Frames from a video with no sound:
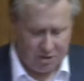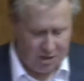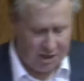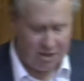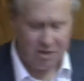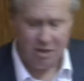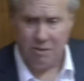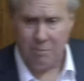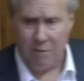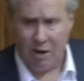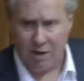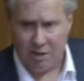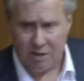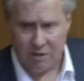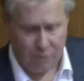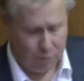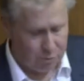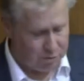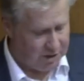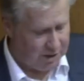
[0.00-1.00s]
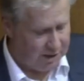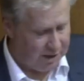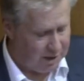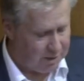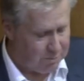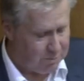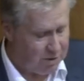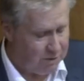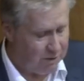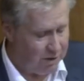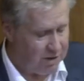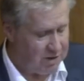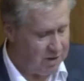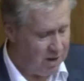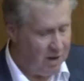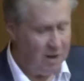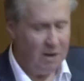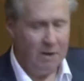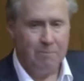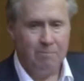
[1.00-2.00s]
ten to the minus fourteen atmospheres,
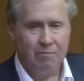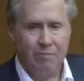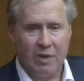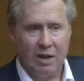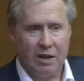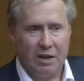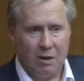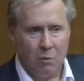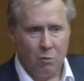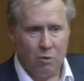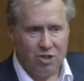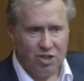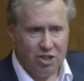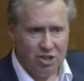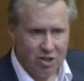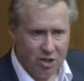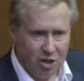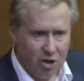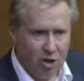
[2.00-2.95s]
which is